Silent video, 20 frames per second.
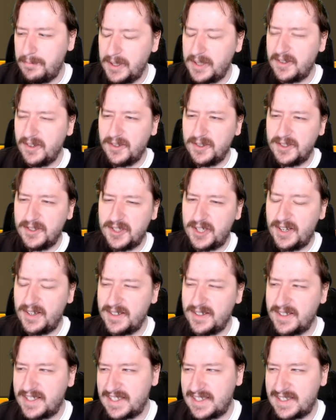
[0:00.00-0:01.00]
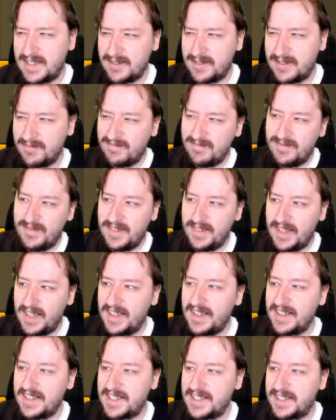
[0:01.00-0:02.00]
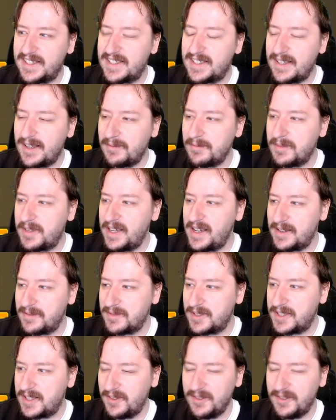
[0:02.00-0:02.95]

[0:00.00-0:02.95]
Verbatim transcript: big golden chunks sometimes don't